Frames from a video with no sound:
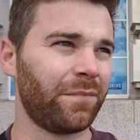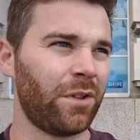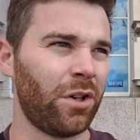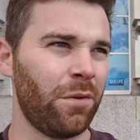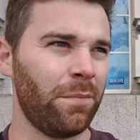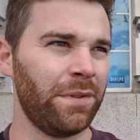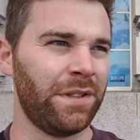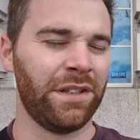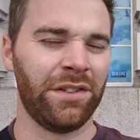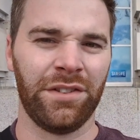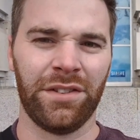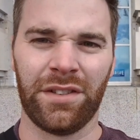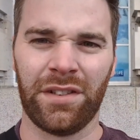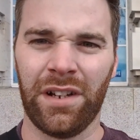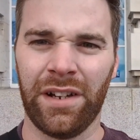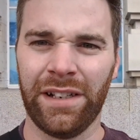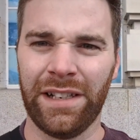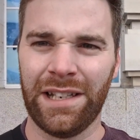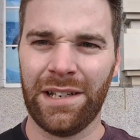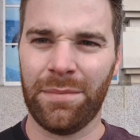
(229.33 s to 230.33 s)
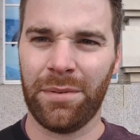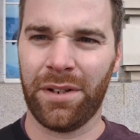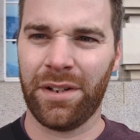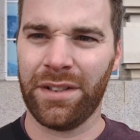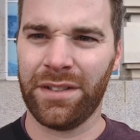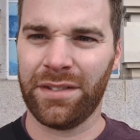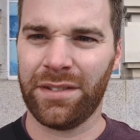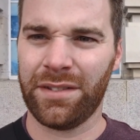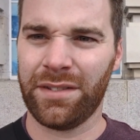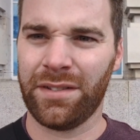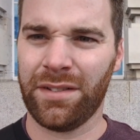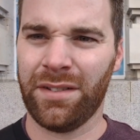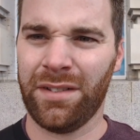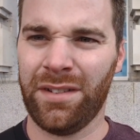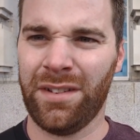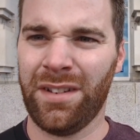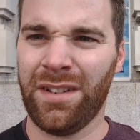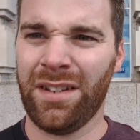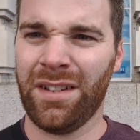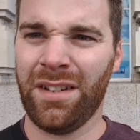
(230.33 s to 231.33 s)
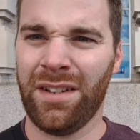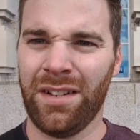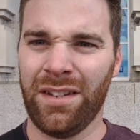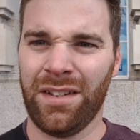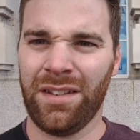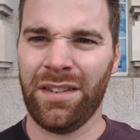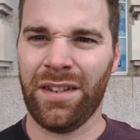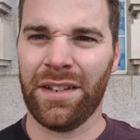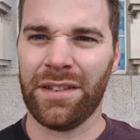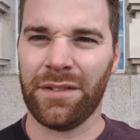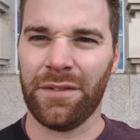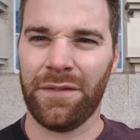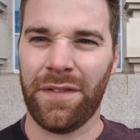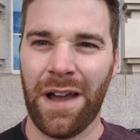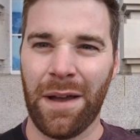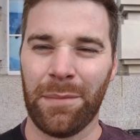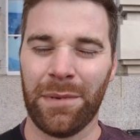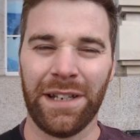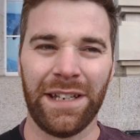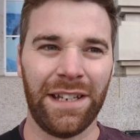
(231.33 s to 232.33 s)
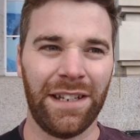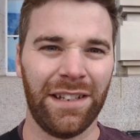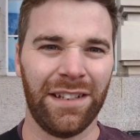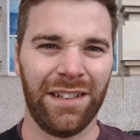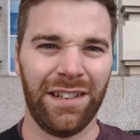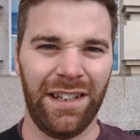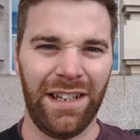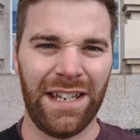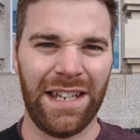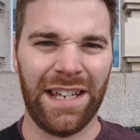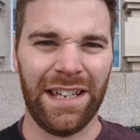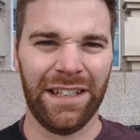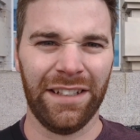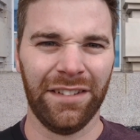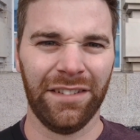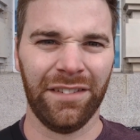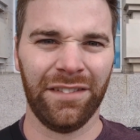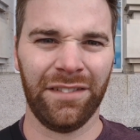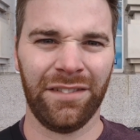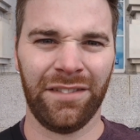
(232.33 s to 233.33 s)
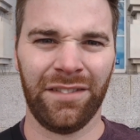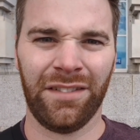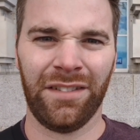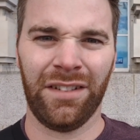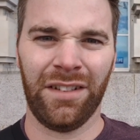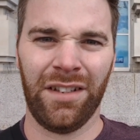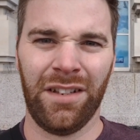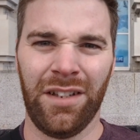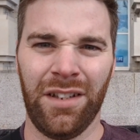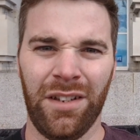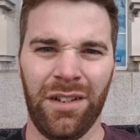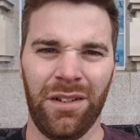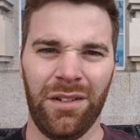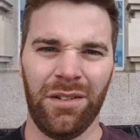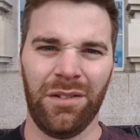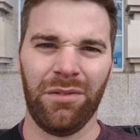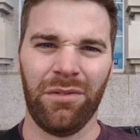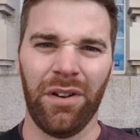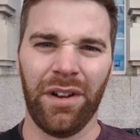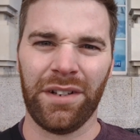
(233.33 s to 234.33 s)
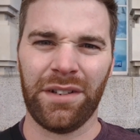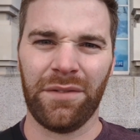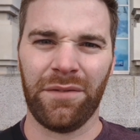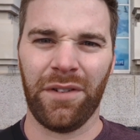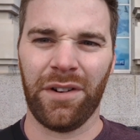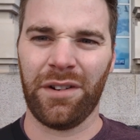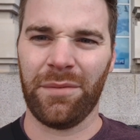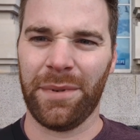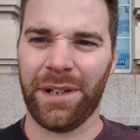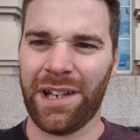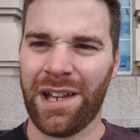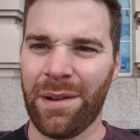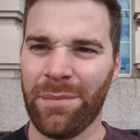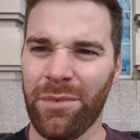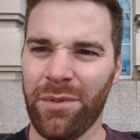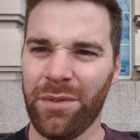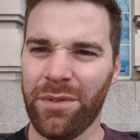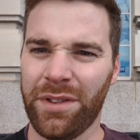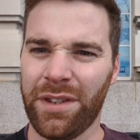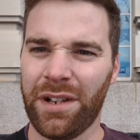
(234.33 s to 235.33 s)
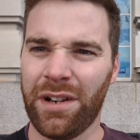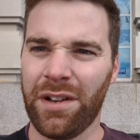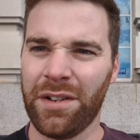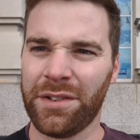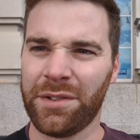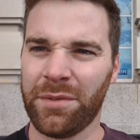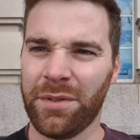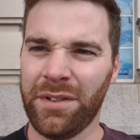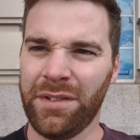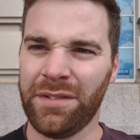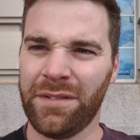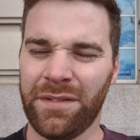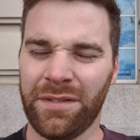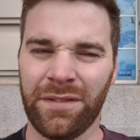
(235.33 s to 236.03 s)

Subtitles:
Composition slightly because there's a family eating right in front of my camera on the last one.